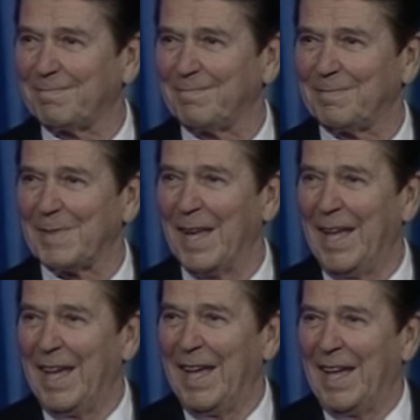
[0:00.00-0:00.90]

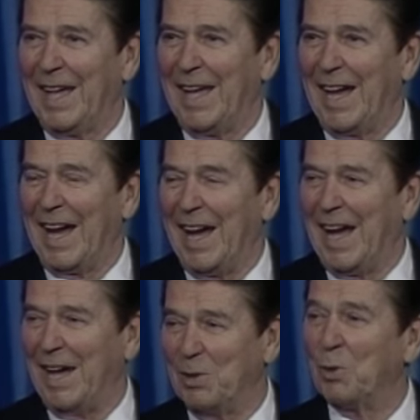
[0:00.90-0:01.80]

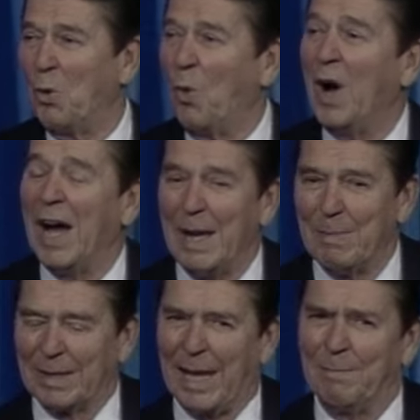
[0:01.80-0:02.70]
uh, I don't know why,
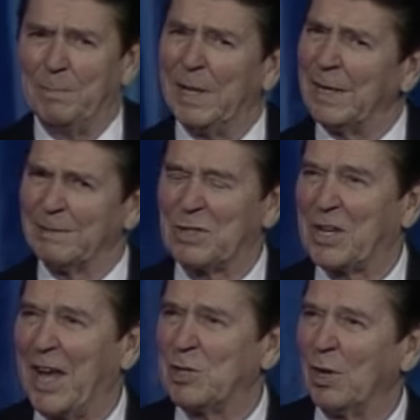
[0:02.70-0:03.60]
but that bit of
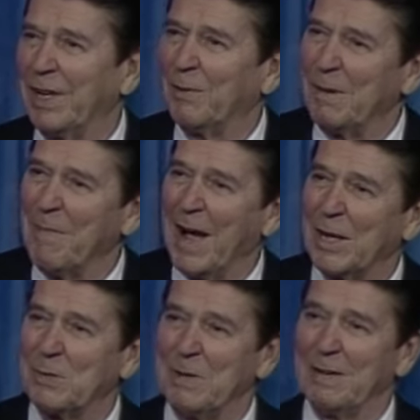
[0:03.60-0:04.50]
scheduling
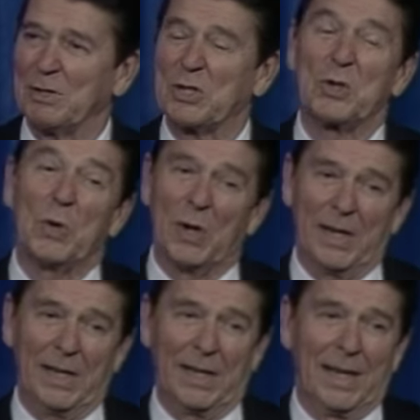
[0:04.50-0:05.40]
reminds me of a story,